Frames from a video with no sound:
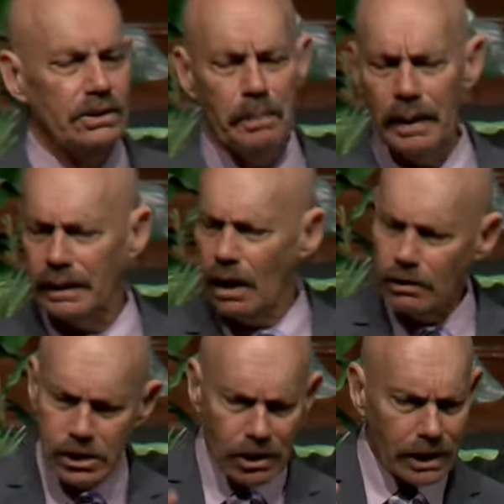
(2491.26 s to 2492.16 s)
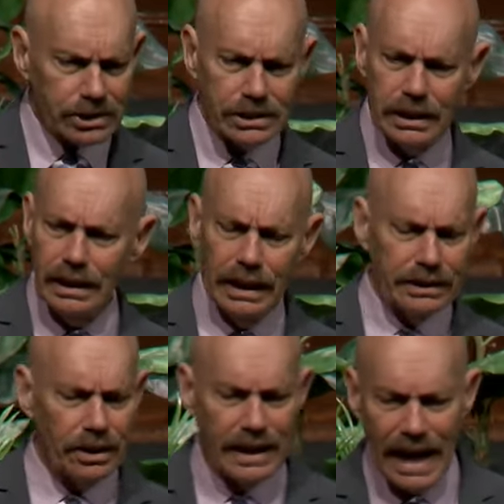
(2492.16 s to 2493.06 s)
Put no trust in
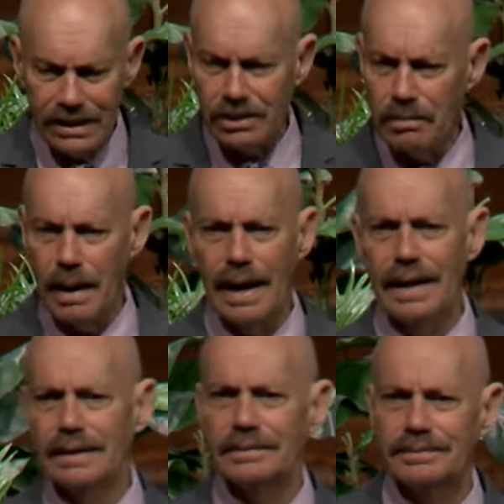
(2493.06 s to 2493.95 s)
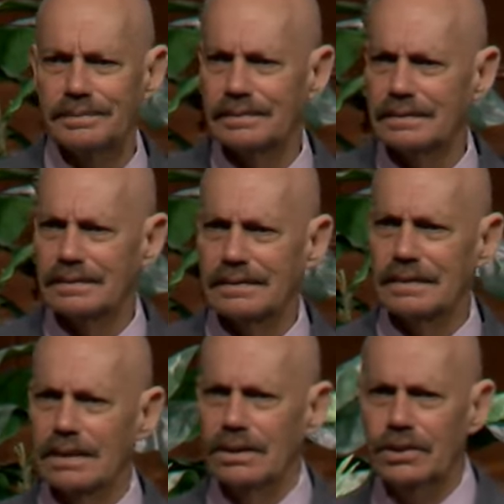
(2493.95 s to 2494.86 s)
your natural mind.
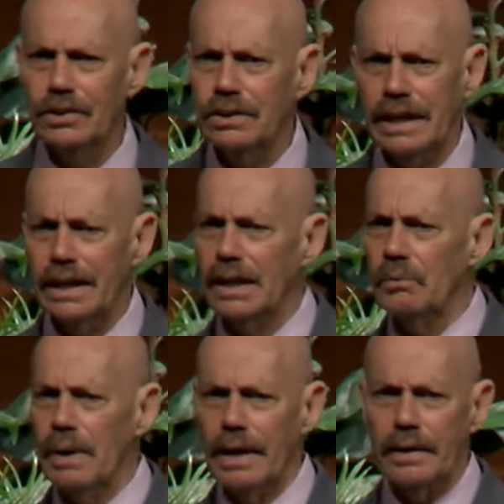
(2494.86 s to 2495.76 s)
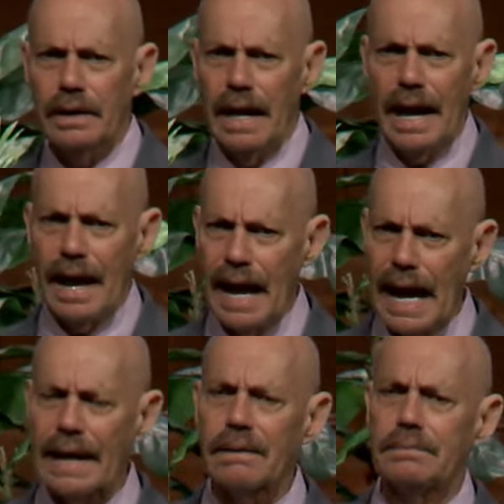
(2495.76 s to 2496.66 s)
You're dealing with
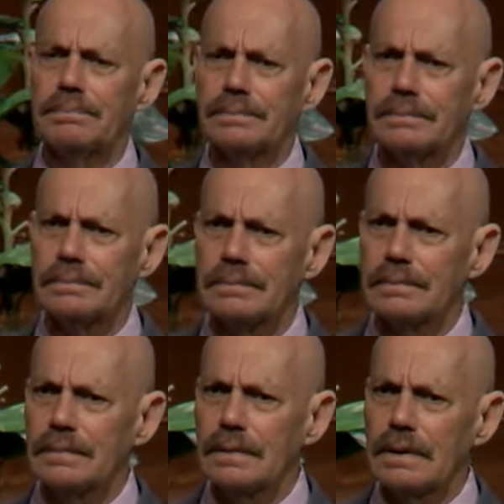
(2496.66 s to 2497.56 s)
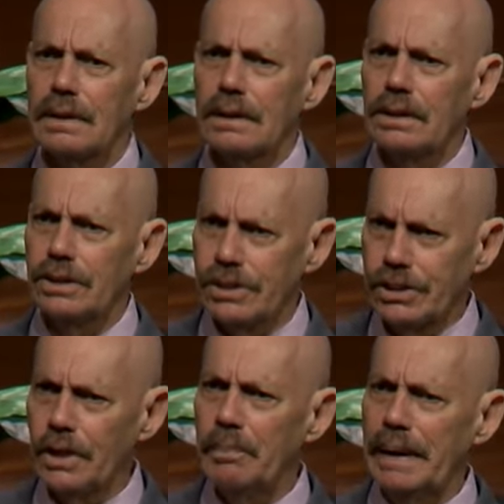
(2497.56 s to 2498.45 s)
Adam. You
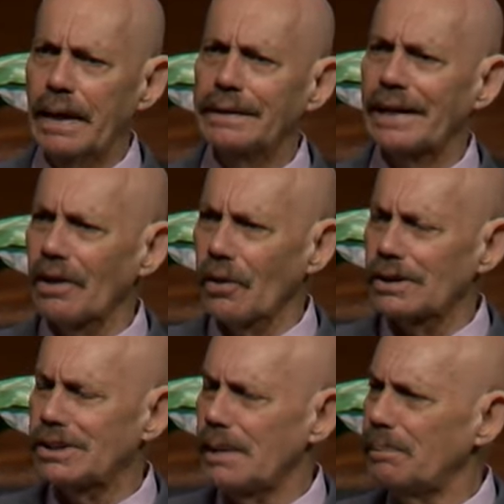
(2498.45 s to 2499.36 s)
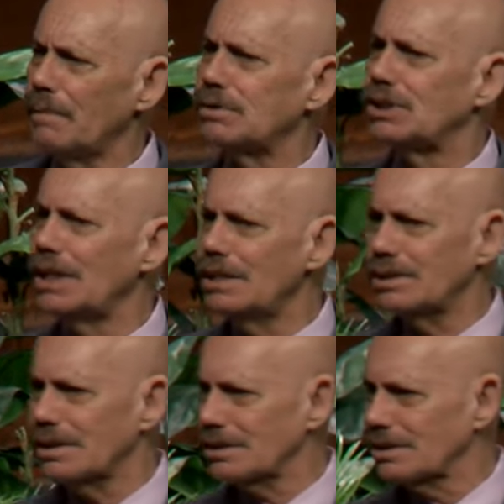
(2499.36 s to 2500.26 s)
should be under the lordship of
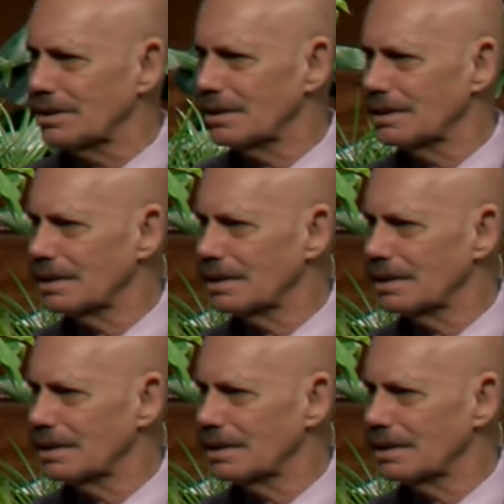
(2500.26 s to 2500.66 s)
Jesus.